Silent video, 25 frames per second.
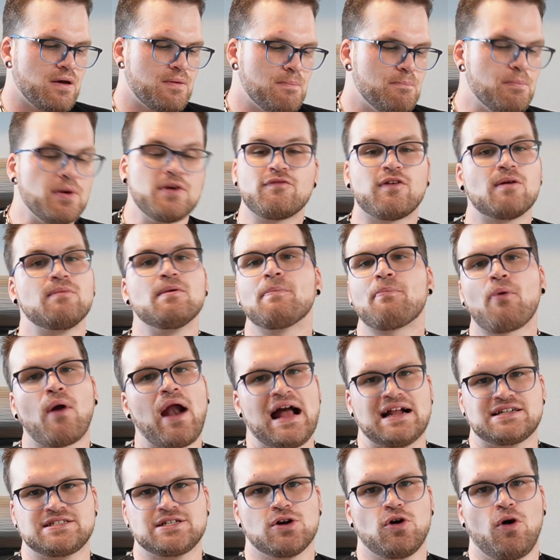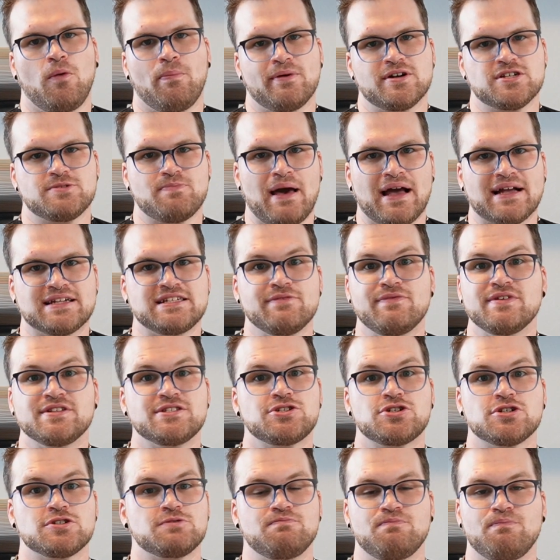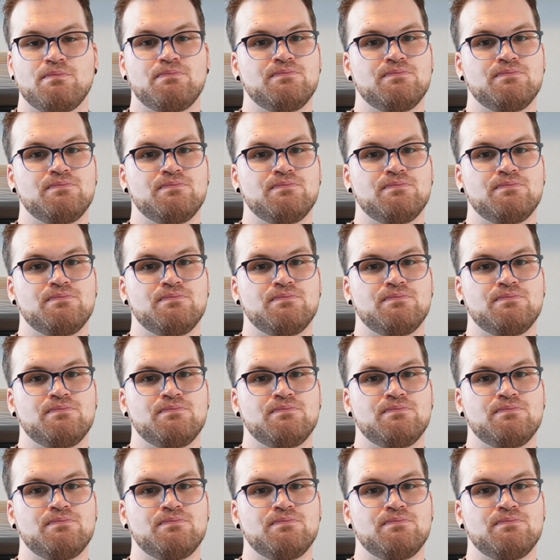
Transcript: But from a practical perspective, it's just,